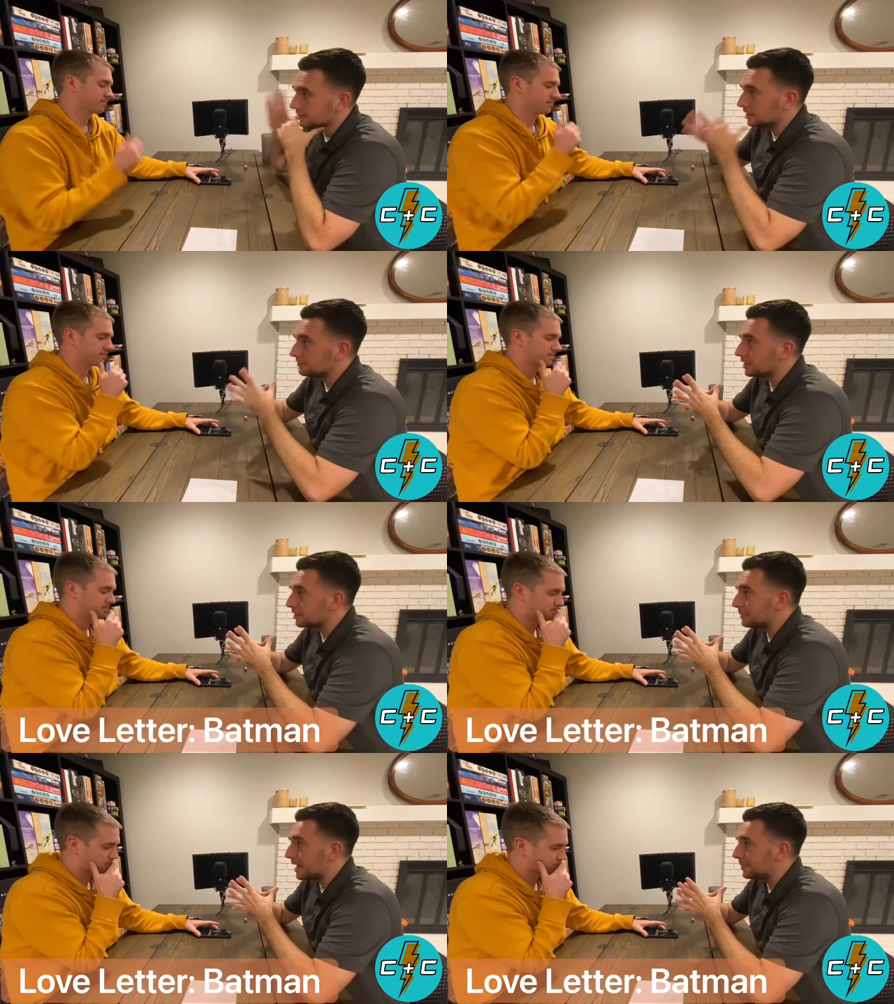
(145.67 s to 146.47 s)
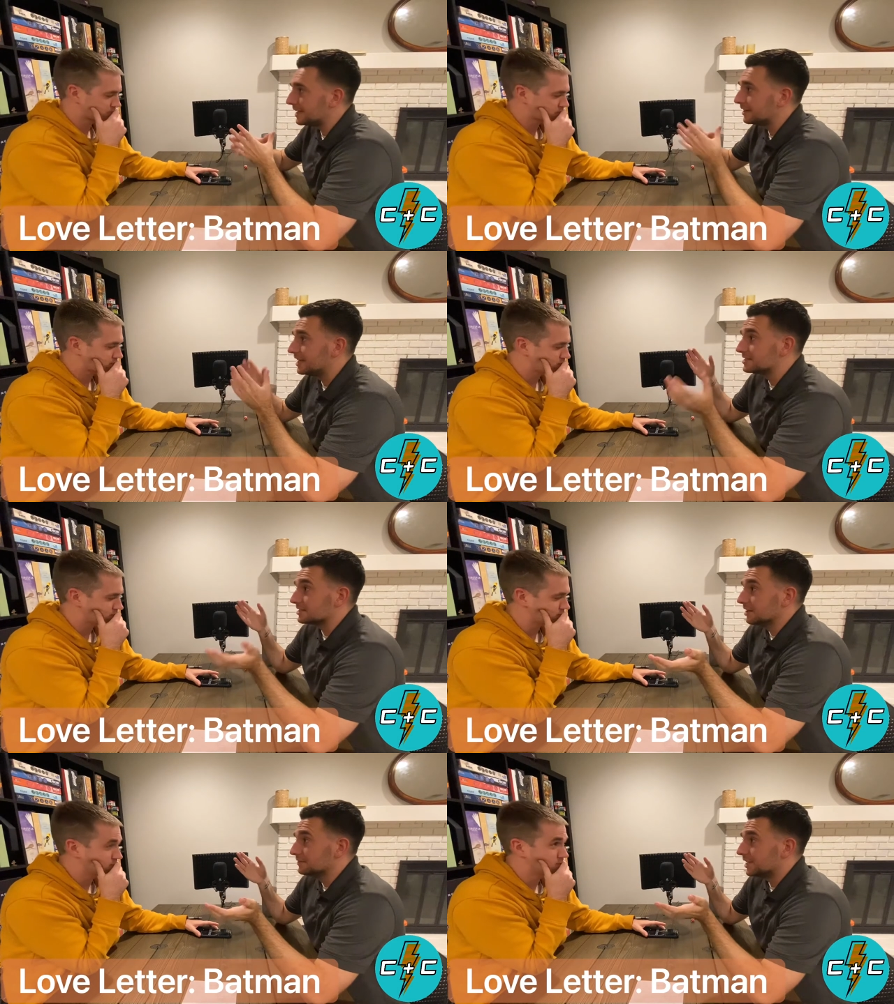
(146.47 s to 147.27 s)
Speaker 1: Love Letter Batman. It's
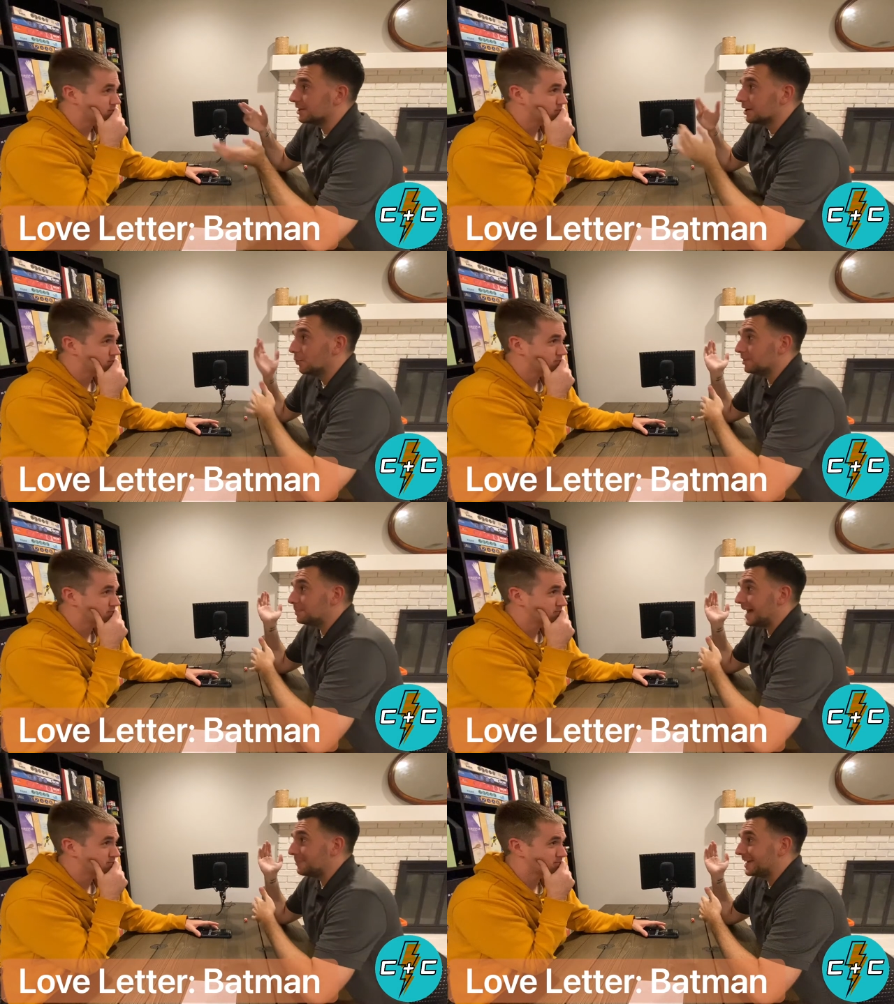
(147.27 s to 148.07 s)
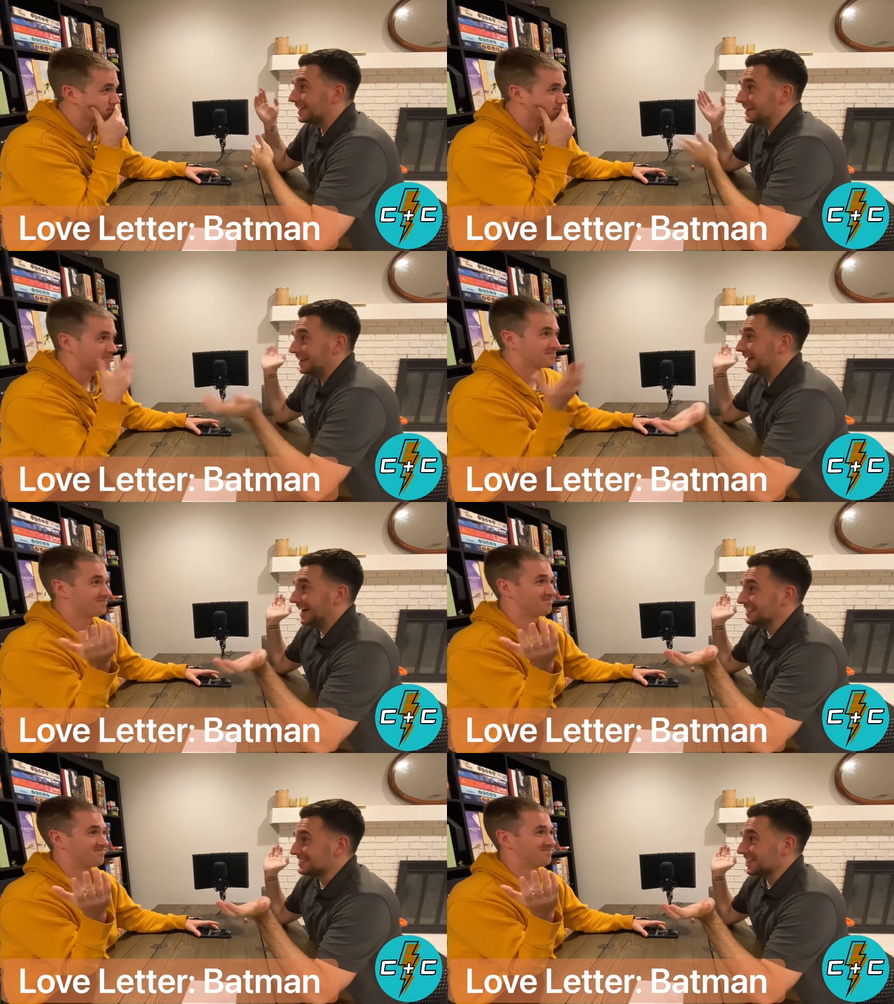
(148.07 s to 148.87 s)
Love Letter with Batman.
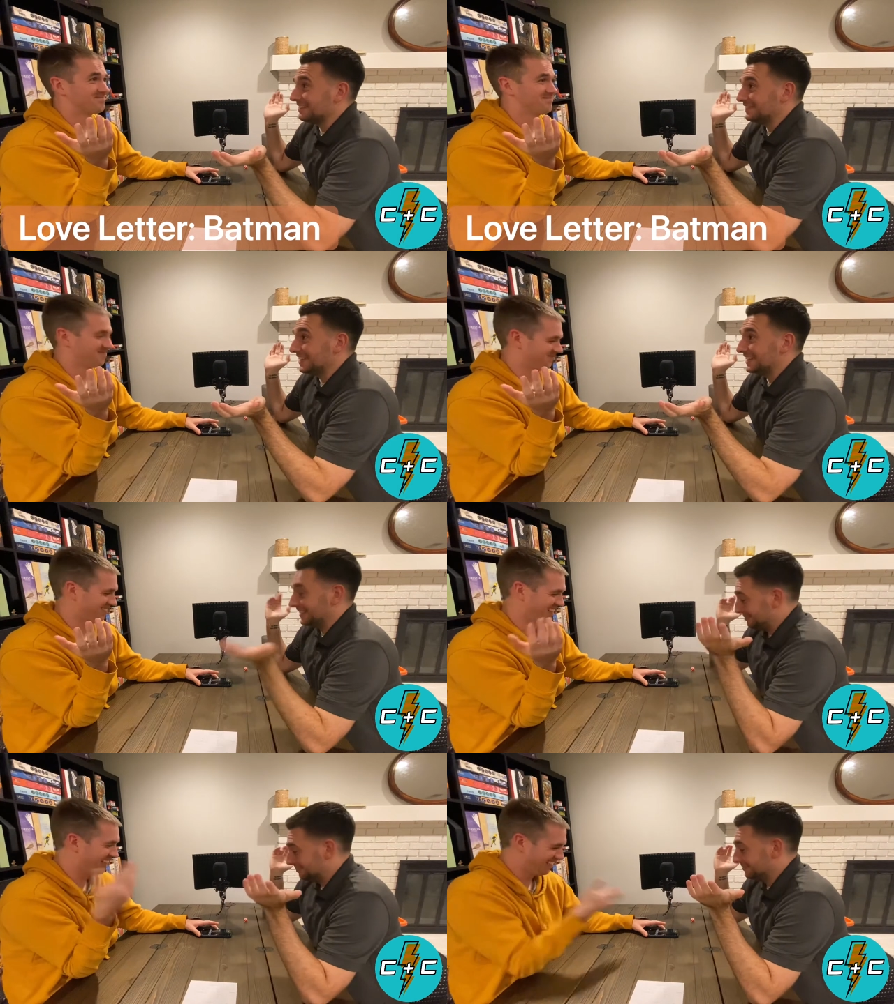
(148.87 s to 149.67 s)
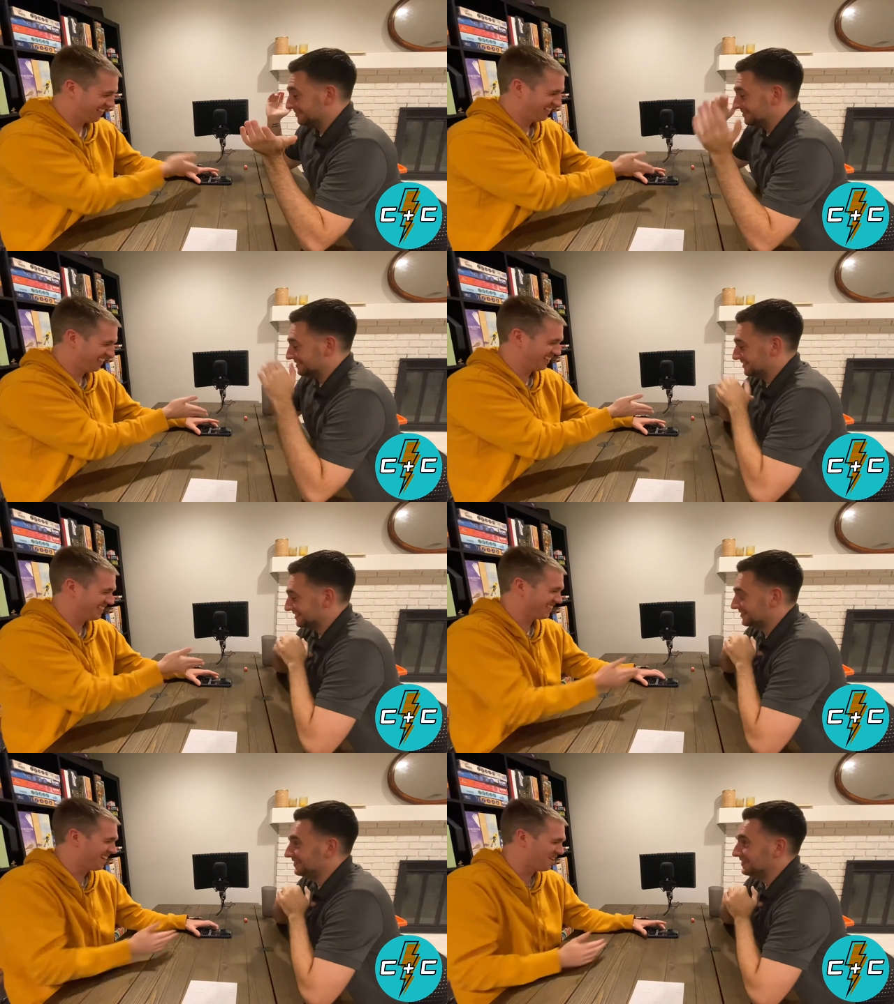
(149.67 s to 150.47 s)
It's a lot of fun
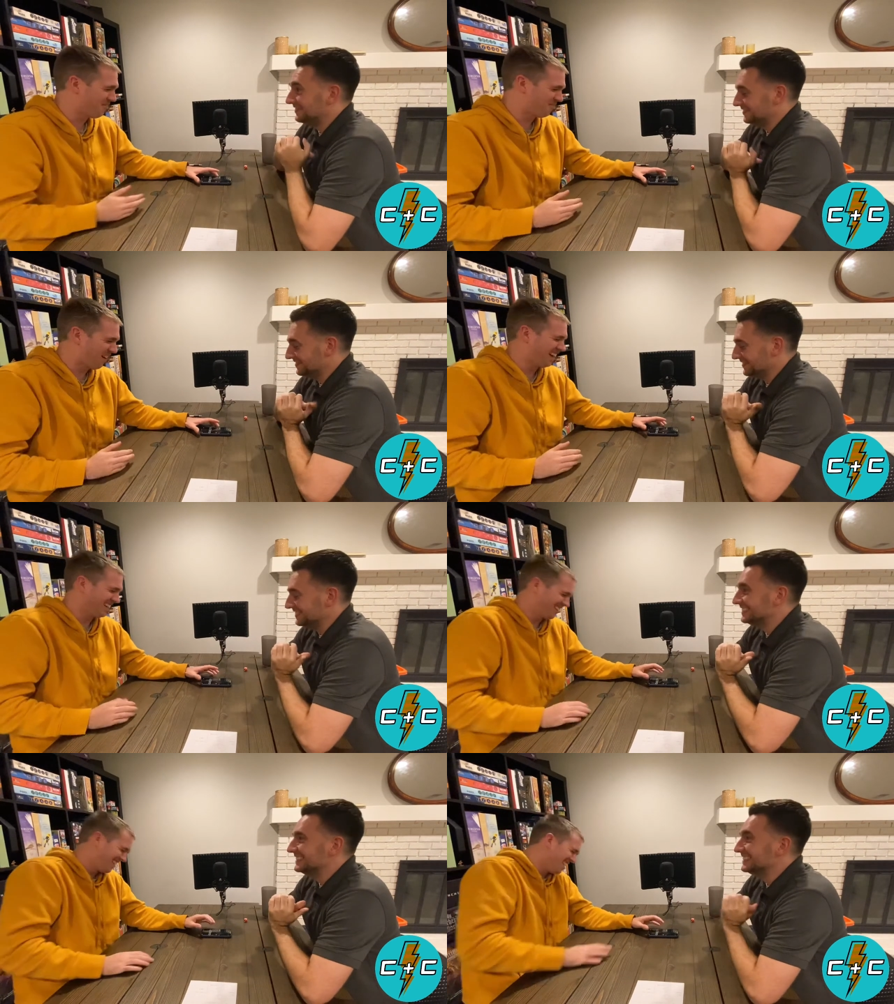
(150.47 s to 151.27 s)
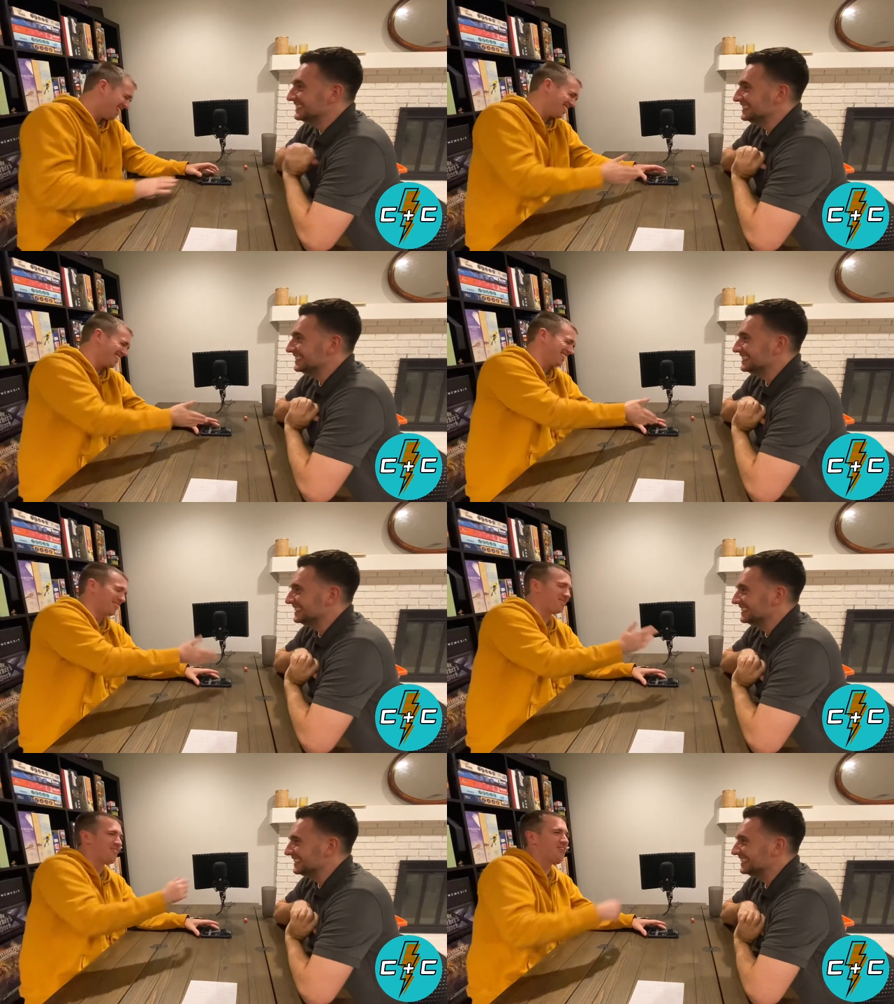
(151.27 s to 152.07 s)
Speaker 2: did it. He did it
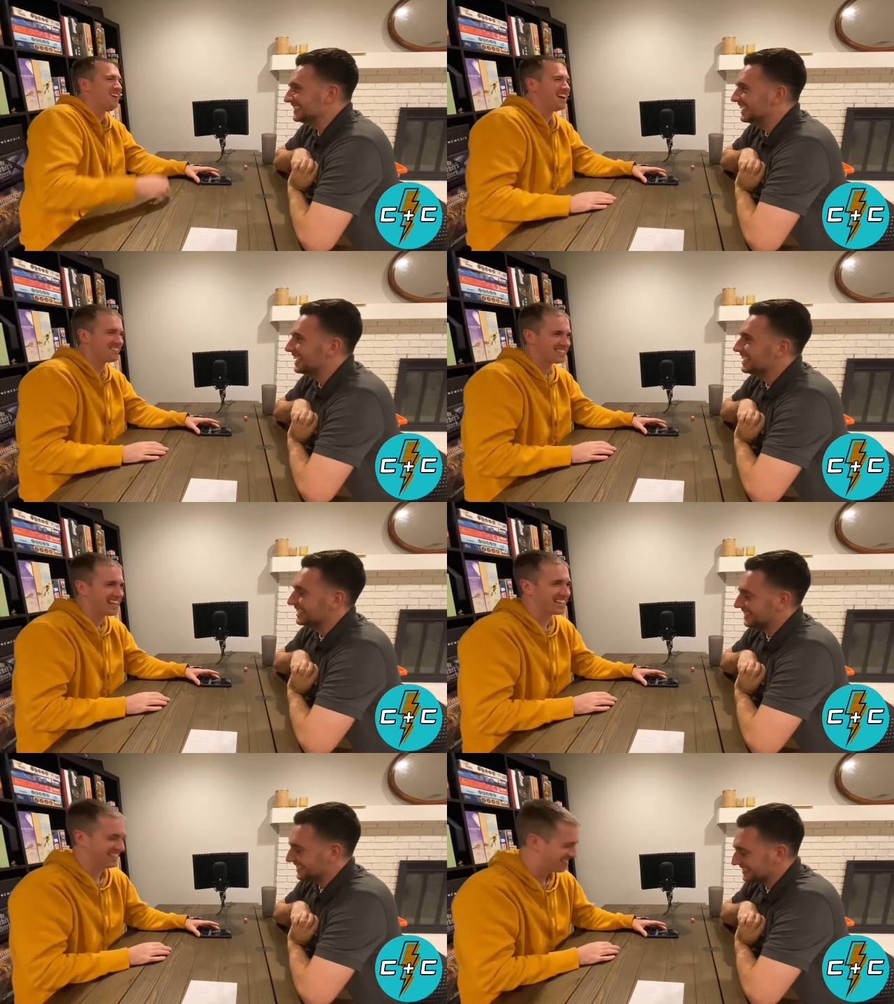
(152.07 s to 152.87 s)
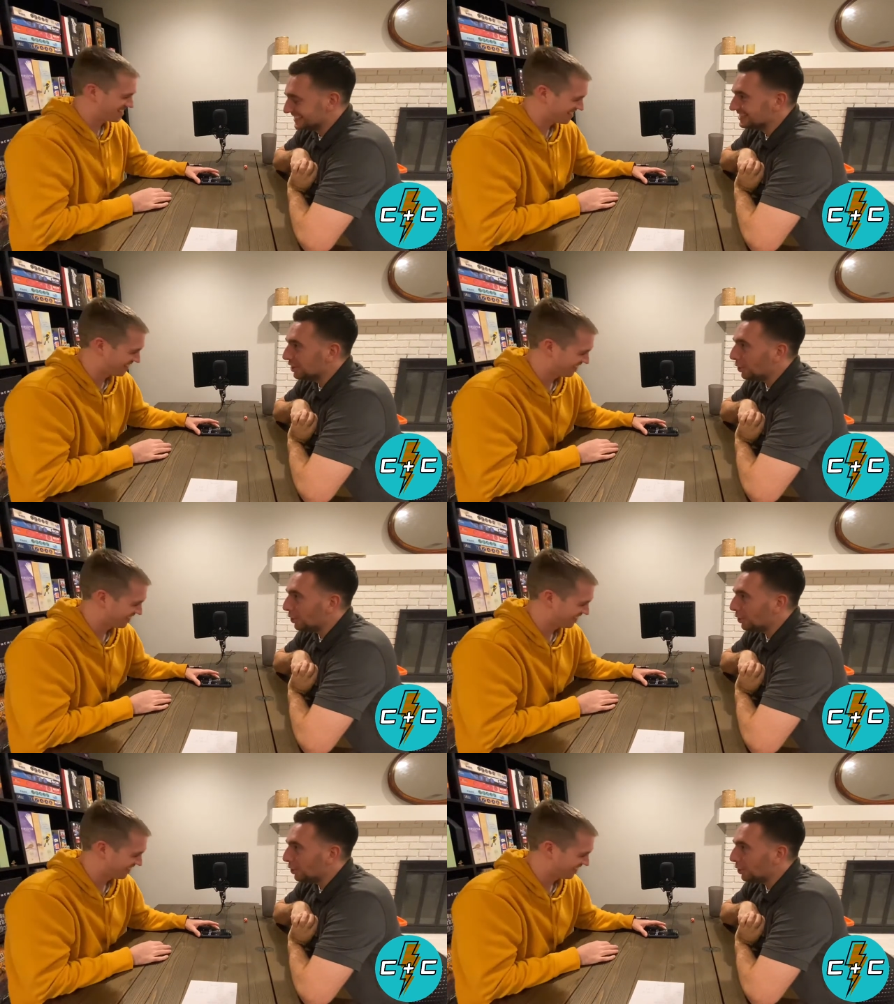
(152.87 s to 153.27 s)
like four and a half seconds.
Speaker 1: The